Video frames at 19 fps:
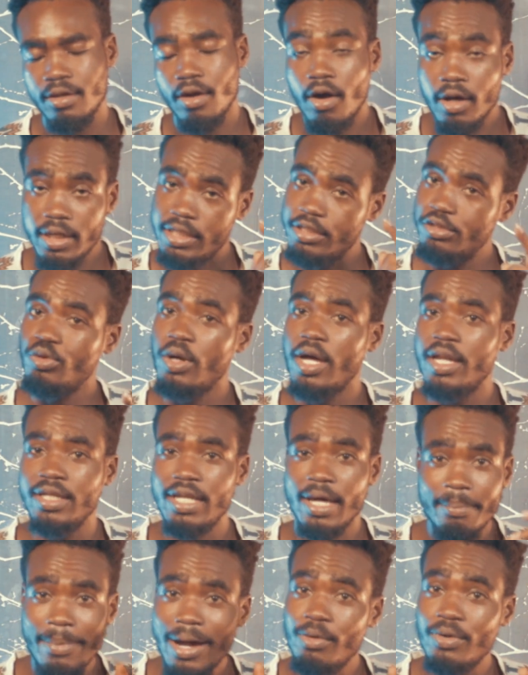All this while,
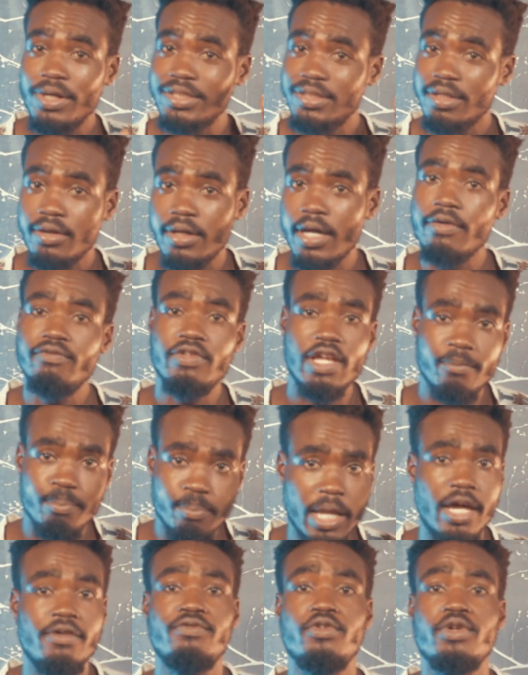the man was still cuffed and
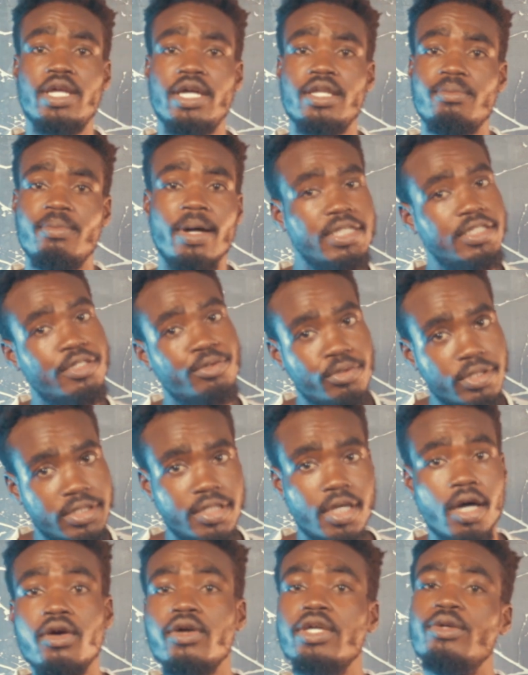blindfolded, but he could
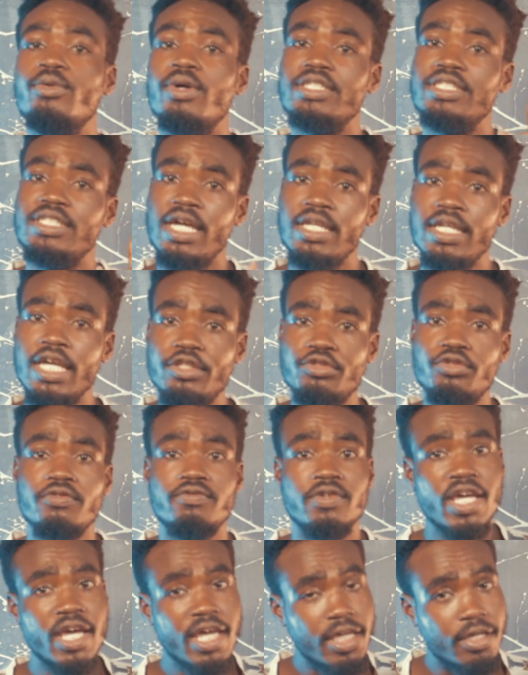tell he was in an
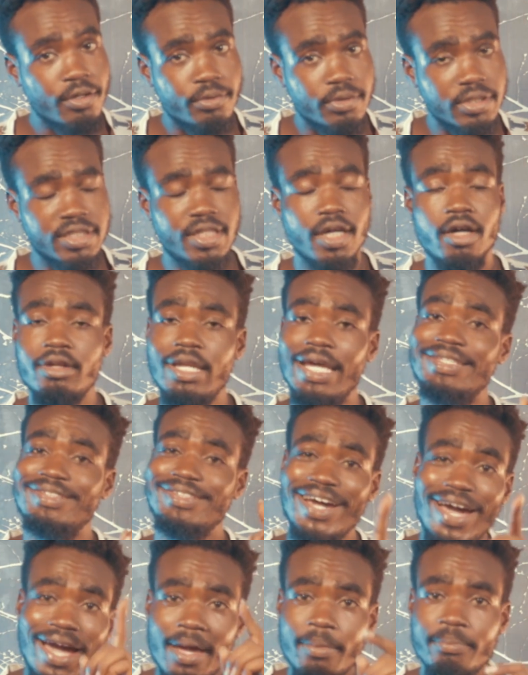SUV. He could tell the
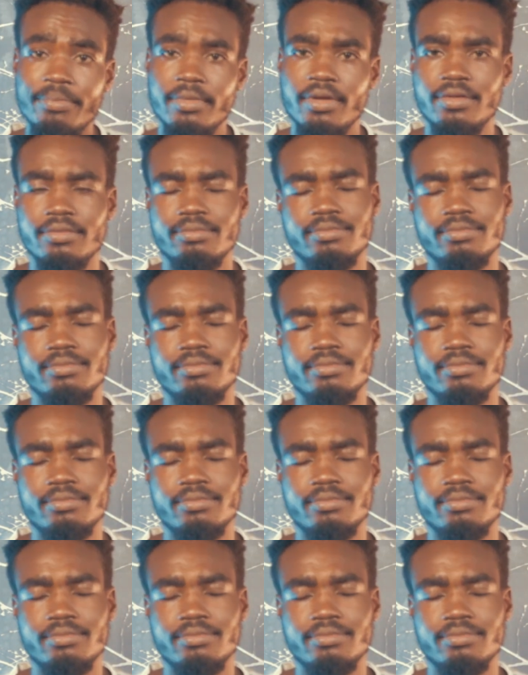time.